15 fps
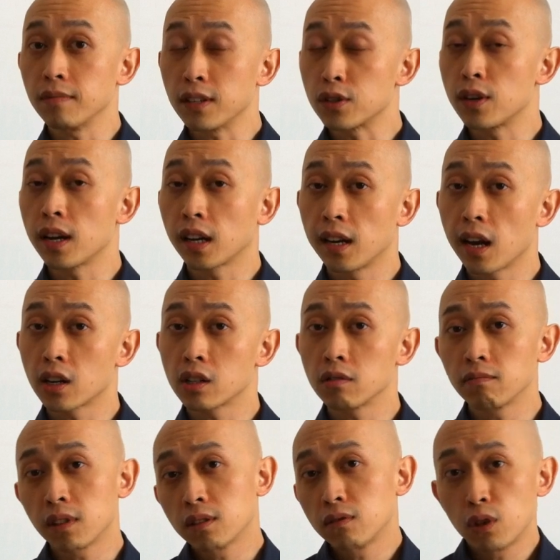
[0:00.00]
an internet
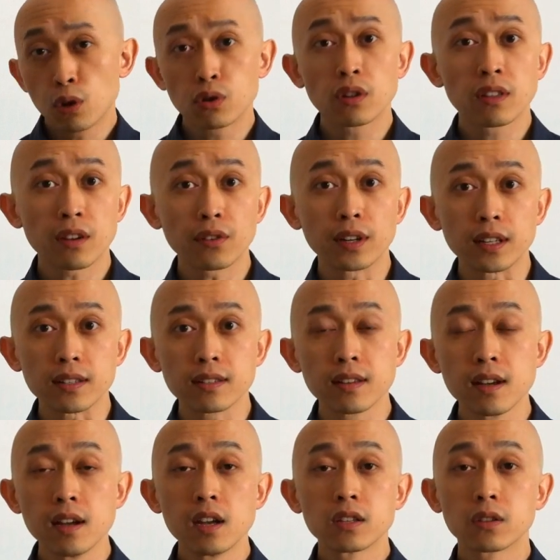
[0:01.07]
connection, and usually there is,